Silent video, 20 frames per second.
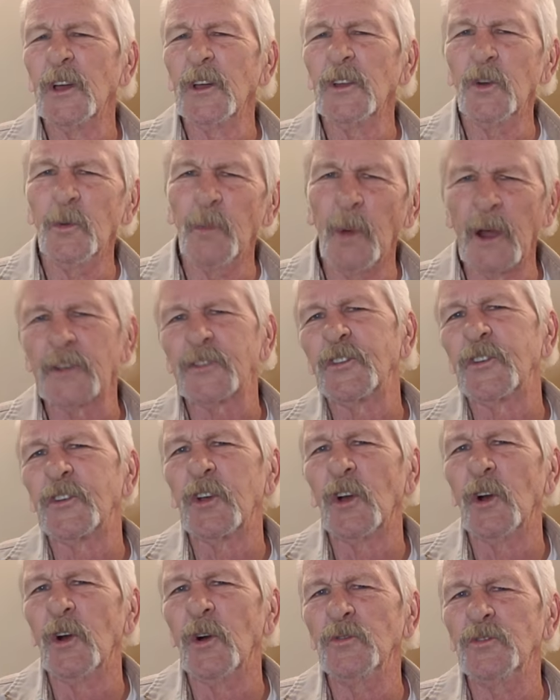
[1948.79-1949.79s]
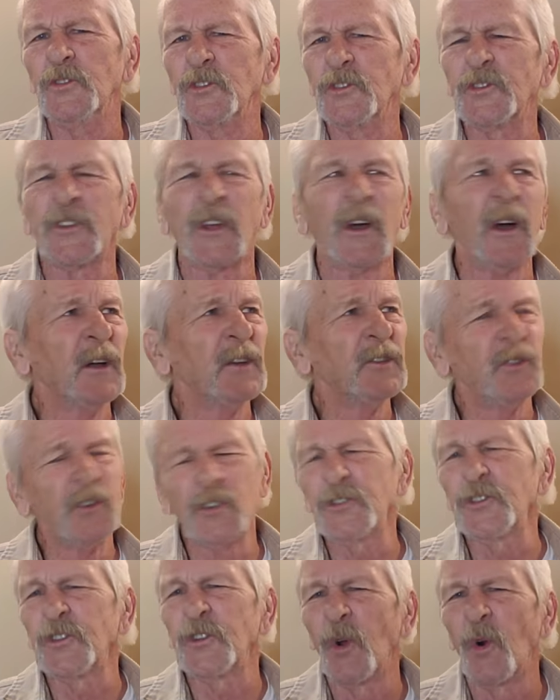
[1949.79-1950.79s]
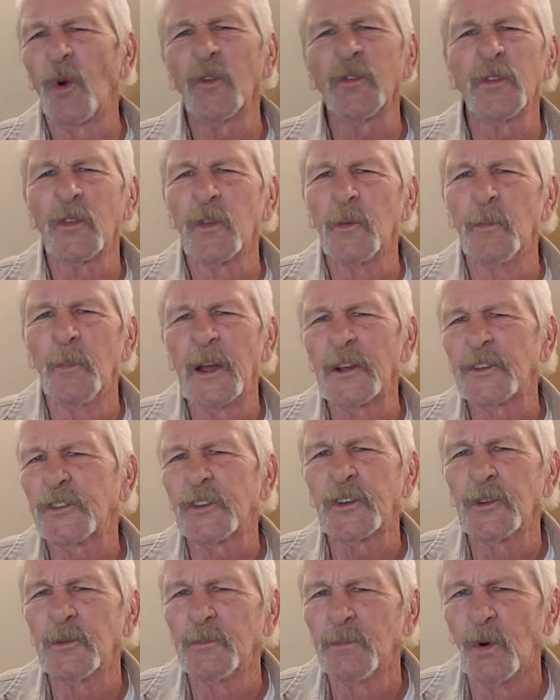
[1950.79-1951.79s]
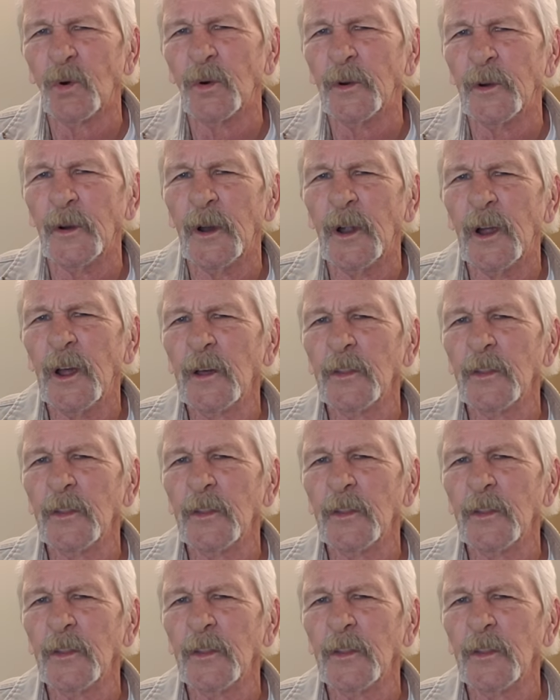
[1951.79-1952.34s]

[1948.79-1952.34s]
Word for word: New Mexico, just, just north of the Mexican border.